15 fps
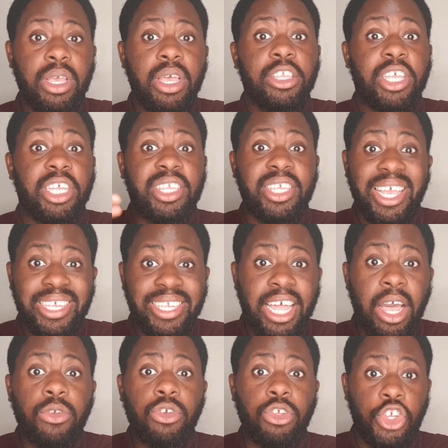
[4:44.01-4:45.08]
to test
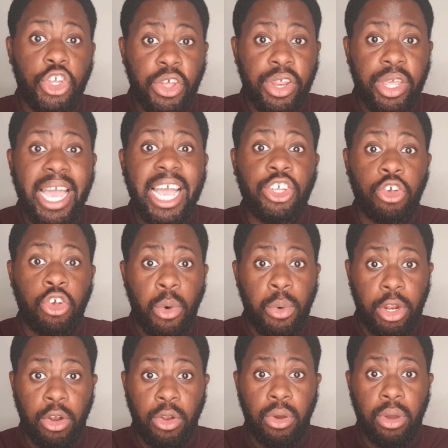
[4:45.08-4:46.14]
out your journey as you're going
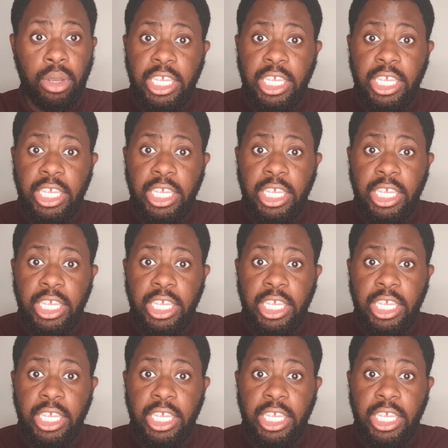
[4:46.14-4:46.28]
along.